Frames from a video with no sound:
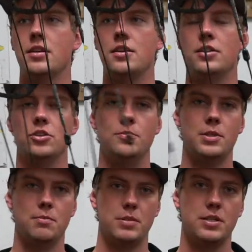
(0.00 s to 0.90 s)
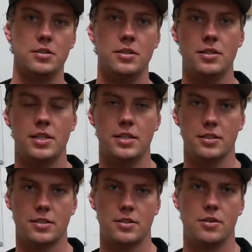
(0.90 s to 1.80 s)
the aluminum build
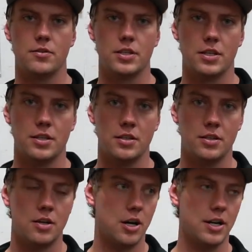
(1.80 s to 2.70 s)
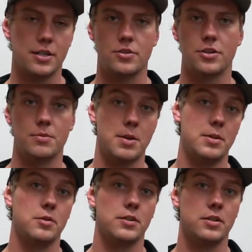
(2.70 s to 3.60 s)
Helix over the RX3 or
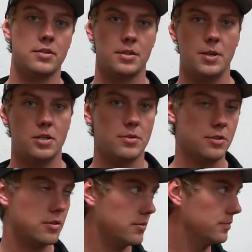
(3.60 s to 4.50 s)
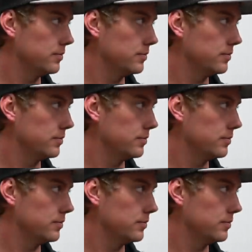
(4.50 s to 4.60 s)
maybe over some other bows.